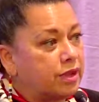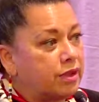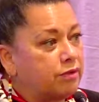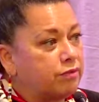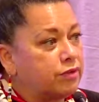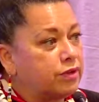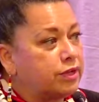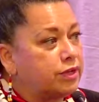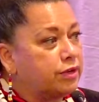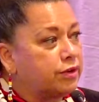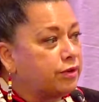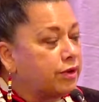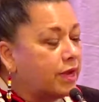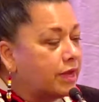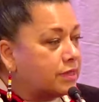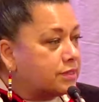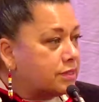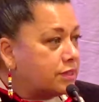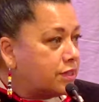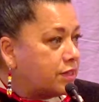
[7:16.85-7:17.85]
Every year
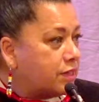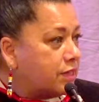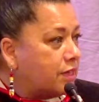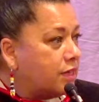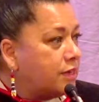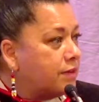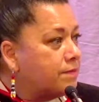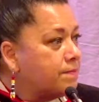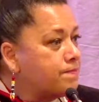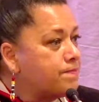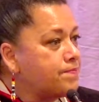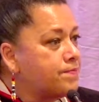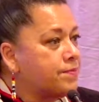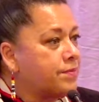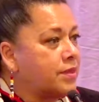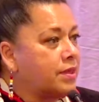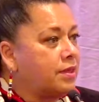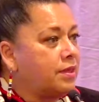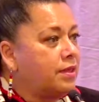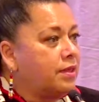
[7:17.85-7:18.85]
has a theme,
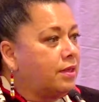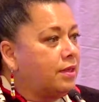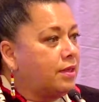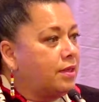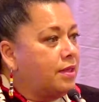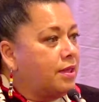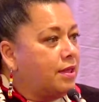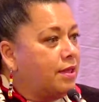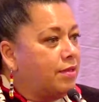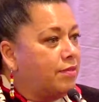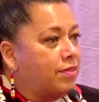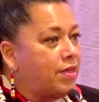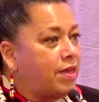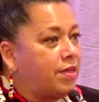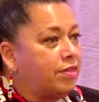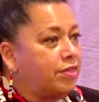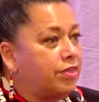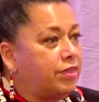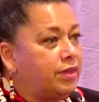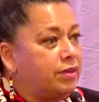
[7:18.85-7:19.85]
and
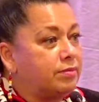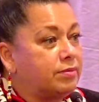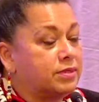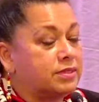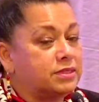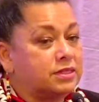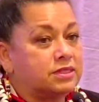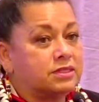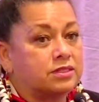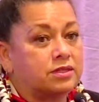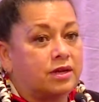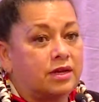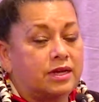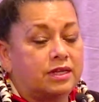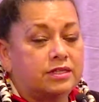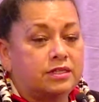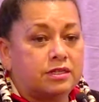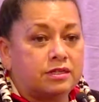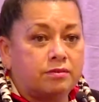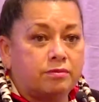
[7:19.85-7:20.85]
that theme is
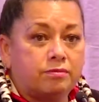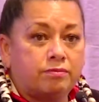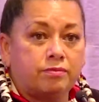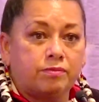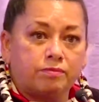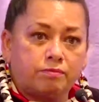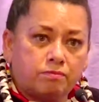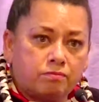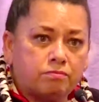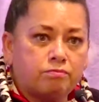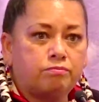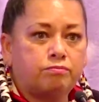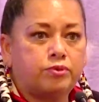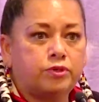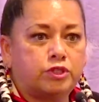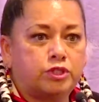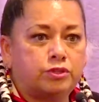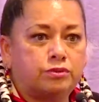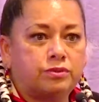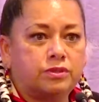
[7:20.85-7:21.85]
designed to
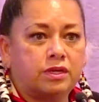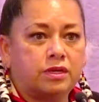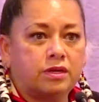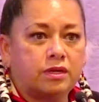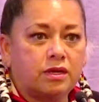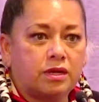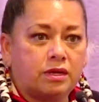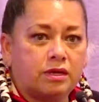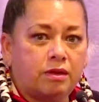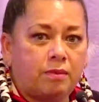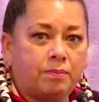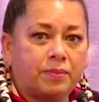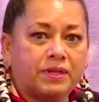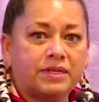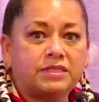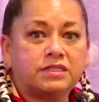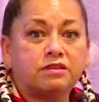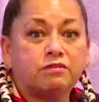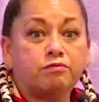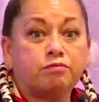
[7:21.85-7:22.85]
put you in a
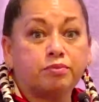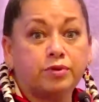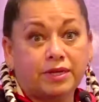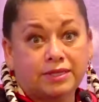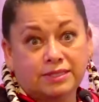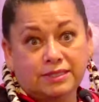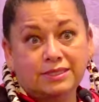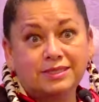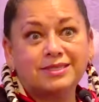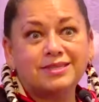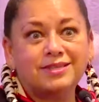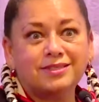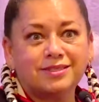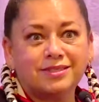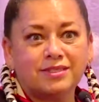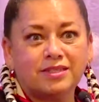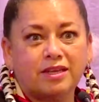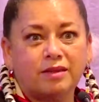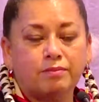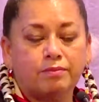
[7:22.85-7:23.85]
place of
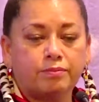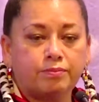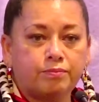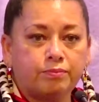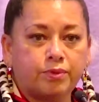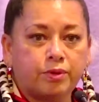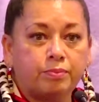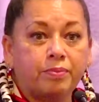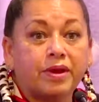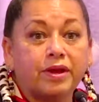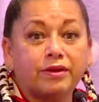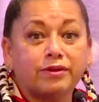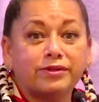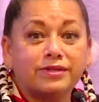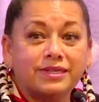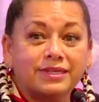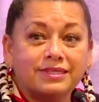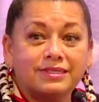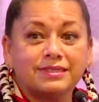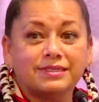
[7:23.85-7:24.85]
presentness and
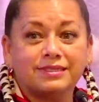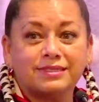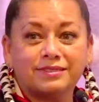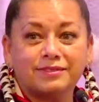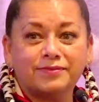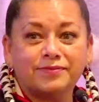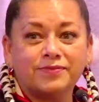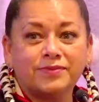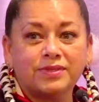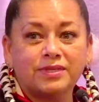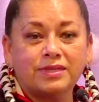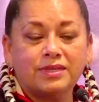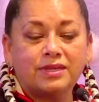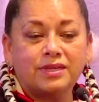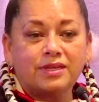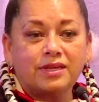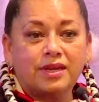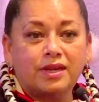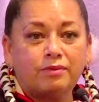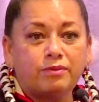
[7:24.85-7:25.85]
preparedness.
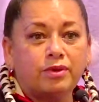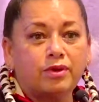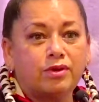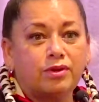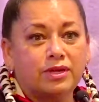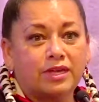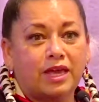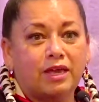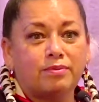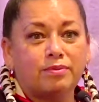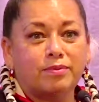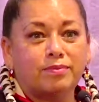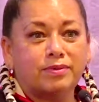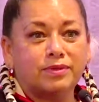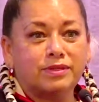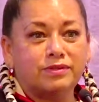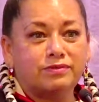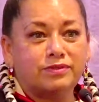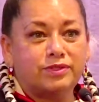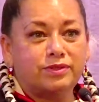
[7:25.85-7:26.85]
And we're all
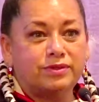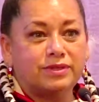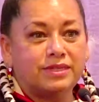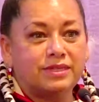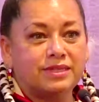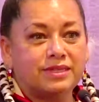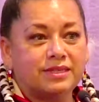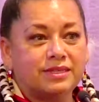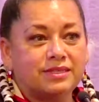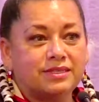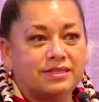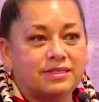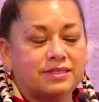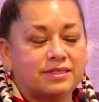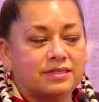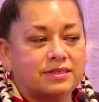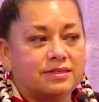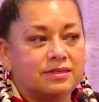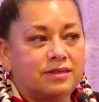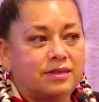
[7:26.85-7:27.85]
capable of doing
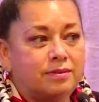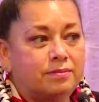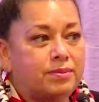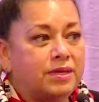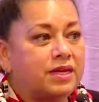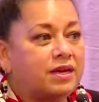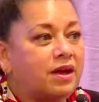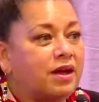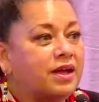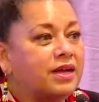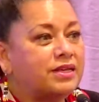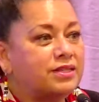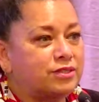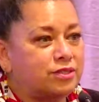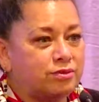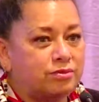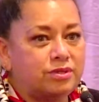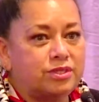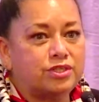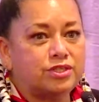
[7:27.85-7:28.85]
this. Be kind
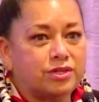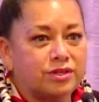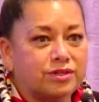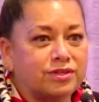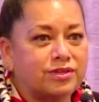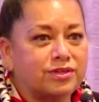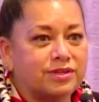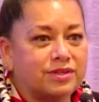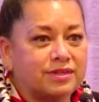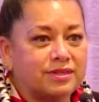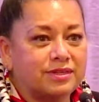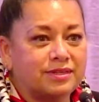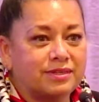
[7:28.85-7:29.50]
to each other.